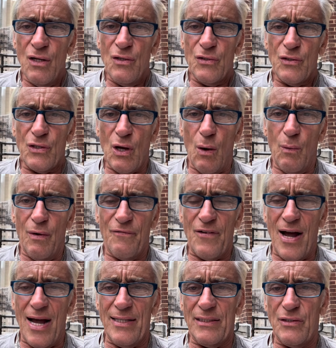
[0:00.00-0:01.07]
So we're
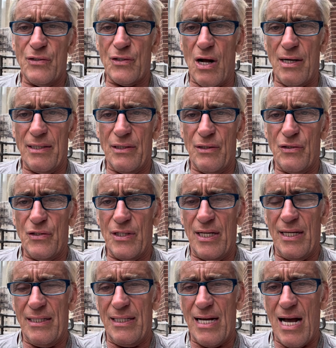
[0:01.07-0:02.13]
finally starting to
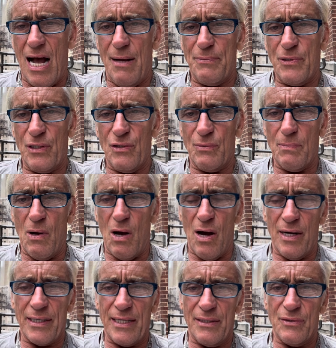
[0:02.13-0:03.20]
see in the options
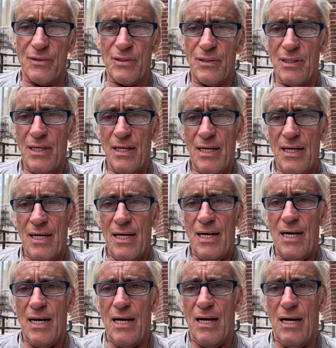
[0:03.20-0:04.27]
markets
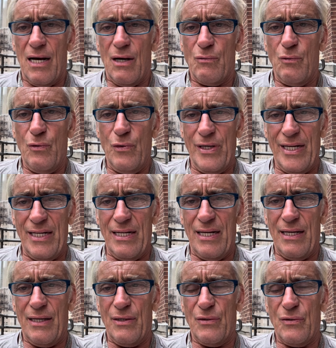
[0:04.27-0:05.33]

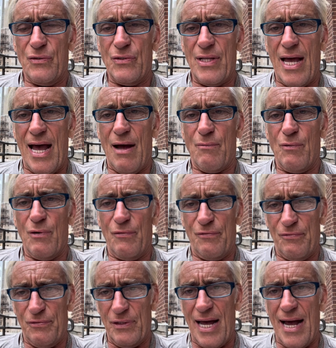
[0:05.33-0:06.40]
readings that
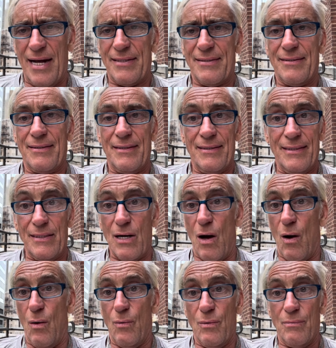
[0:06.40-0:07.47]
reflect,
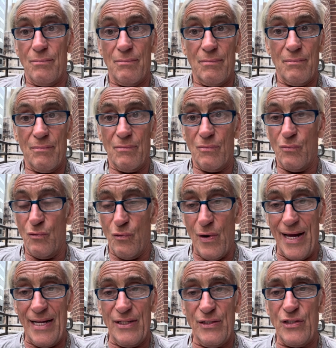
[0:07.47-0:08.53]

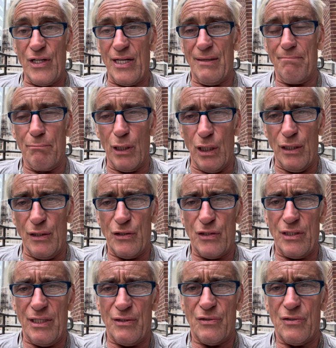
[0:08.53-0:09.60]
raging
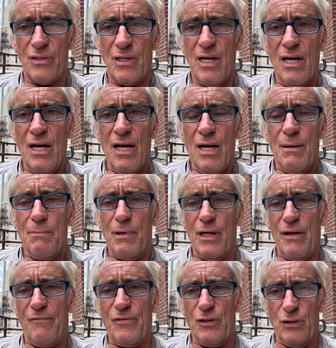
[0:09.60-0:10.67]
bullishness. But
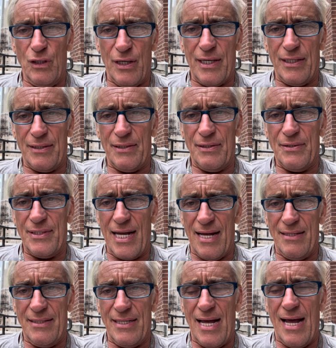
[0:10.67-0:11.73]
if you look at the
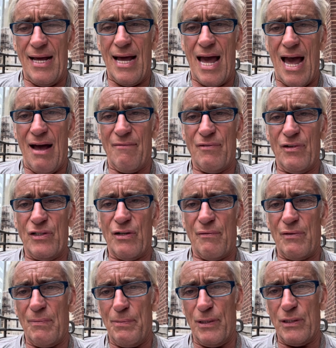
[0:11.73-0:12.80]
10-day average of
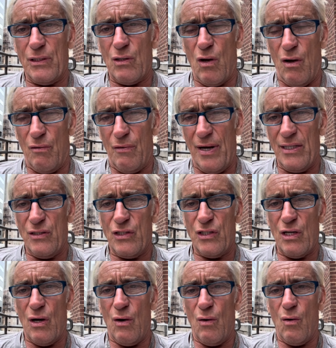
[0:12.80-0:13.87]
the put-call
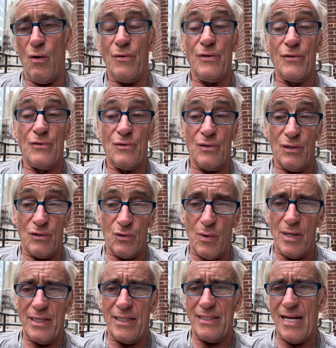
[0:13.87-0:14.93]
ratio or the
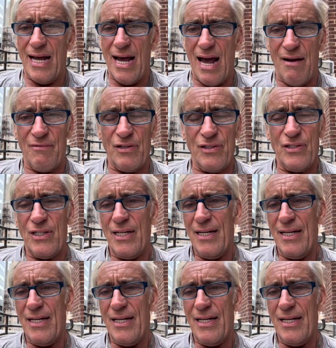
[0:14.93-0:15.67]
20-day average,